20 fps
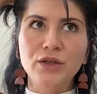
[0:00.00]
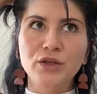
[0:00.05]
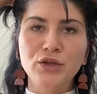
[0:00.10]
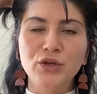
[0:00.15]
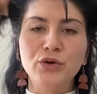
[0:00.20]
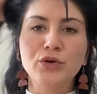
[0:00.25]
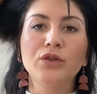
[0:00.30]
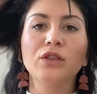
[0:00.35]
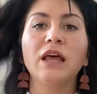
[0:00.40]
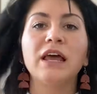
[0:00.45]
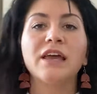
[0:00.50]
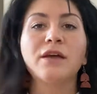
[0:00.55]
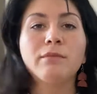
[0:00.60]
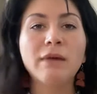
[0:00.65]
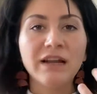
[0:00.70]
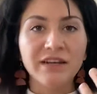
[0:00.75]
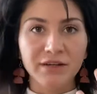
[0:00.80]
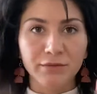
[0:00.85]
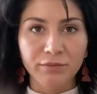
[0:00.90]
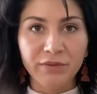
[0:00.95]
your
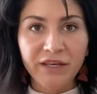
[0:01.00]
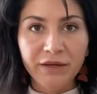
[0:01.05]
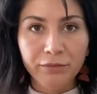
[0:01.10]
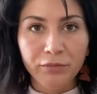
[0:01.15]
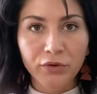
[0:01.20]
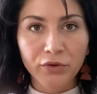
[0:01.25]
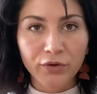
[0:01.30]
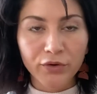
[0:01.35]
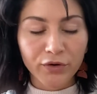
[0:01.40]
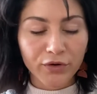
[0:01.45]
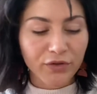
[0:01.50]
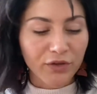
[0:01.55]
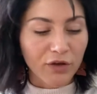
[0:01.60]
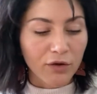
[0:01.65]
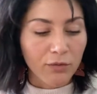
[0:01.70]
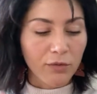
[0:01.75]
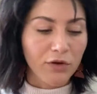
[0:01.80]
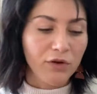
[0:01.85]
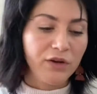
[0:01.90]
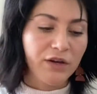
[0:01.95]
like-minded people or the
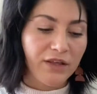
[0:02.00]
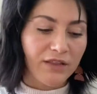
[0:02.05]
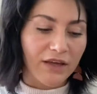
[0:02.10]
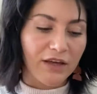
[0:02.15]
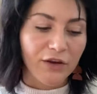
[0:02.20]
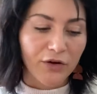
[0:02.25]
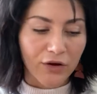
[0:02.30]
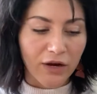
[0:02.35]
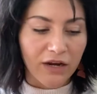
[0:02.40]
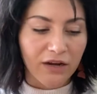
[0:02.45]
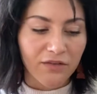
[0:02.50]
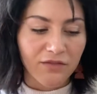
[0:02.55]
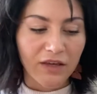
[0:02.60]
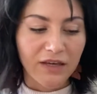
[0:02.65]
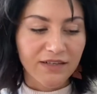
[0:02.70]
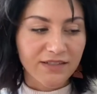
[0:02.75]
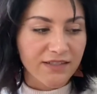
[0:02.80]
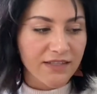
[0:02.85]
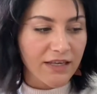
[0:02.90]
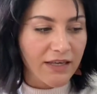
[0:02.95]
community that you're kind of like
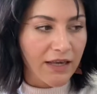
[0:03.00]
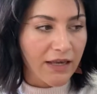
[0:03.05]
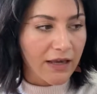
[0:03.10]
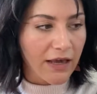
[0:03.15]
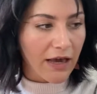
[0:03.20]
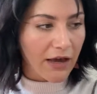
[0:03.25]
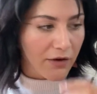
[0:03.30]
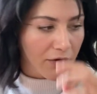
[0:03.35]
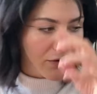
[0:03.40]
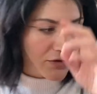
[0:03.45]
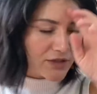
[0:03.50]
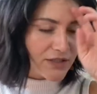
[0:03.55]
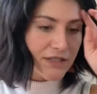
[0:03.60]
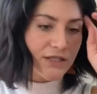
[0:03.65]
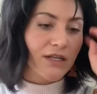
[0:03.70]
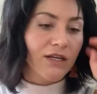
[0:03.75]
seeking out.